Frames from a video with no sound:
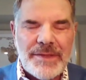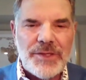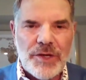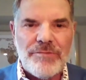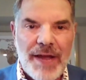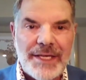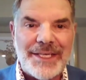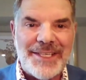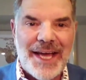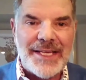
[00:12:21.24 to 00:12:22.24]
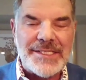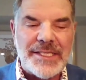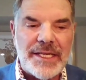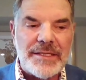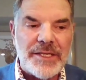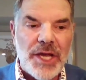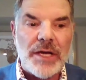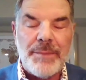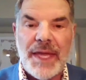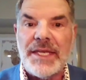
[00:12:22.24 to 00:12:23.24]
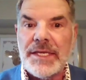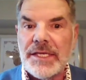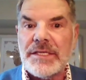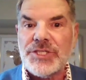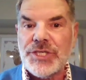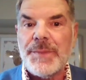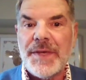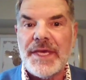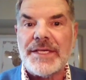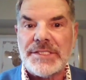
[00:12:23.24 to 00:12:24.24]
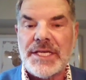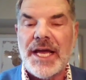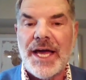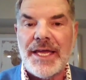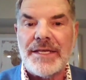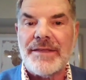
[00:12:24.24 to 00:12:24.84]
recognize that young men need a GPS guide.